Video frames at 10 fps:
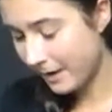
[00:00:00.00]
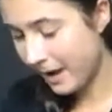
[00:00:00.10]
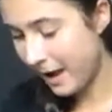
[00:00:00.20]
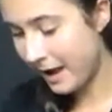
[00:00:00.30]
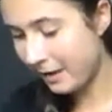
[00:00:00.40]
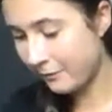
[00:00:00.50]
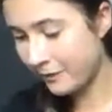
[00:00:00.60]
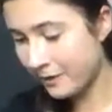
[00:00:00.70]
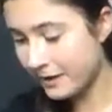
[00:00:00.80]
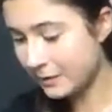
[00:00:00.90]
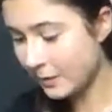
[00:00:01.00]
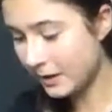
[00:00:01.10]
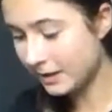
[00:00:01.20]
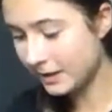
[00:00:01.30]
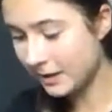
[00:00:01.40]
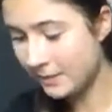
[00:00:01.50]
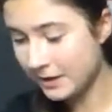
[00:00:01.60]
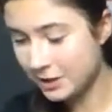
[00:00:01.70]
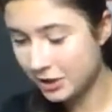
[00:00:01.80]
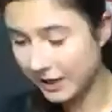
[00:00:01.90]
And for this one, it's going to be
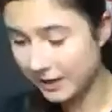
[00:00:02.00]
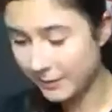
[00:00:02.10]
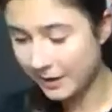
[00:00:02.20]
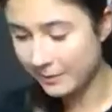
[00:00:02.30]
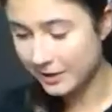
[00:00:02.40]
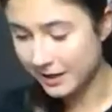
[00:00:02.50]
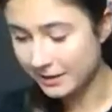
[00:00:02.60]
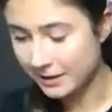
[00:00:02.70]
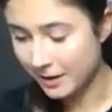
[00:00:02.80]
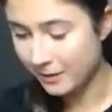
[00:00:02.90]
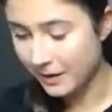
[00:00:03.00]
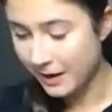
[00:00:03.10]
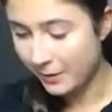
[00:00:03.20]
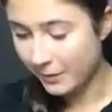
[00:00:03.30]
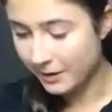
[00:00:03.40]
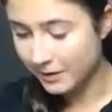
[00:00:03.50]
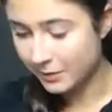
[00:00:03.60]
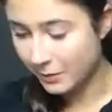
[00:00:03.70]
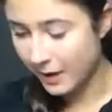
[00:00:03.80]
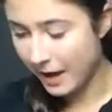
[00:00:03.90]
the chicken parmesan. So we're going to
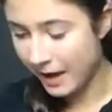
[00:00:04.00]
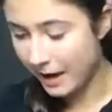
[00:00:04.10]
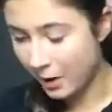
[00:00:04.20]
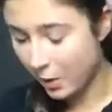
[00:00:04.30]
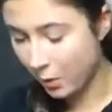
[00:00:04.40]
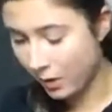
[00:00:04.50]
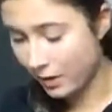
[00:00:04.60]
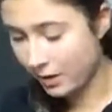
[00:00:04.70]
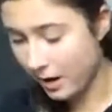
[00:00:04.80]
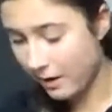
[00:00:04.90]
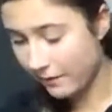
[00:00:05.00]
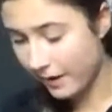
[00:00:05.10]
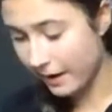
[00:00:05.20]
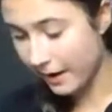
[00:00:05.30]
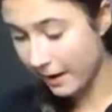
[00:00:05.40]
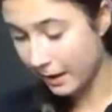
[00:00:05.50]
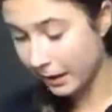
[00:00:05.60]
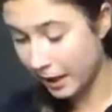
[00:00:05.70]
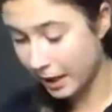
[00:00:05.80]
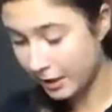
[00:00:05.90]
do a quarter of a
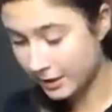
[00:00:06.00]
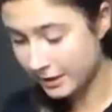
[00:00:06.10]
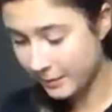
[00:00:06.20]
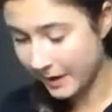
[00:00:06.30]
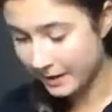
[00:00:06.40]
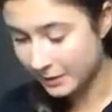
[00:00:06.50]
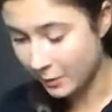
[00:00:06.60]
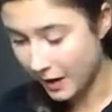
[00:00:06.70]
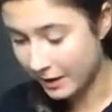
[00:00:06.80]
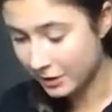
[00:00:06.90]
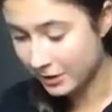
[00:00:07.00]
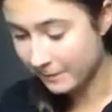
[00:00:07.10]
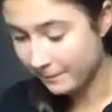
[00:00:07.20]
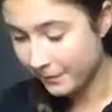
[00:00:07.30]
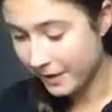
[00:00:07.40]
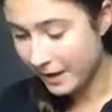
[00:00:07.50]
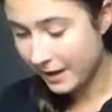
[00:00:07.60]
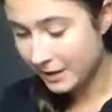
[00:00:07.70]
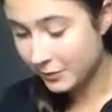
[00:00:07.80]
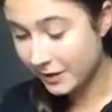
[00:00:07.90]
large spaghetti squash.
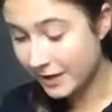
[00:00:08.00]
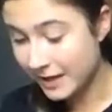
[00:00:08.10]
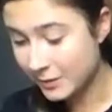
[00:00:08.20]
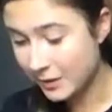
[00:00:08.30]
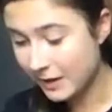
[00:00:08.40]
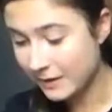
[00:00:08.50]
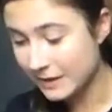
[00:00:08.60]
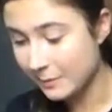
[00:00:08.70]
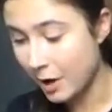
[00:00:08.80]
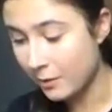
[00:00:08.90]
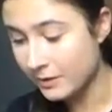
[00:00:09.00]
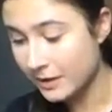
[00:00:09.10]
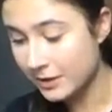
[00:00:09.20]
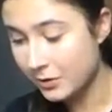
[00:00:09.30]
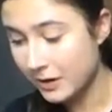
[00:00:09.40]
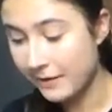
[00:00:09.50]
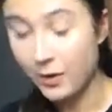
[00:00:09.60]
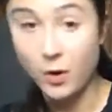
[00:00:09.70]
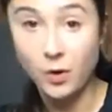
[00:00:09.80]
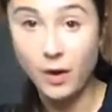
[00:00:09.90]
It's really nice when you get the small ones because you could have a
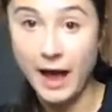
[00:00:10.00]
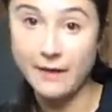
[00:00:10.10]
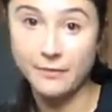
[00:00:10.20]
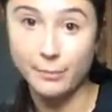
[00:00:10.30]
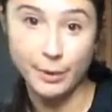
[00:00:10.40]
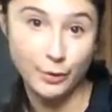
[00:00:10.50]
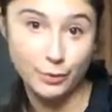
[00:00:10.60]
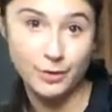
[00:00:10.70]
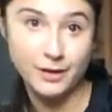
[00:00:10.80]
whole half a boat.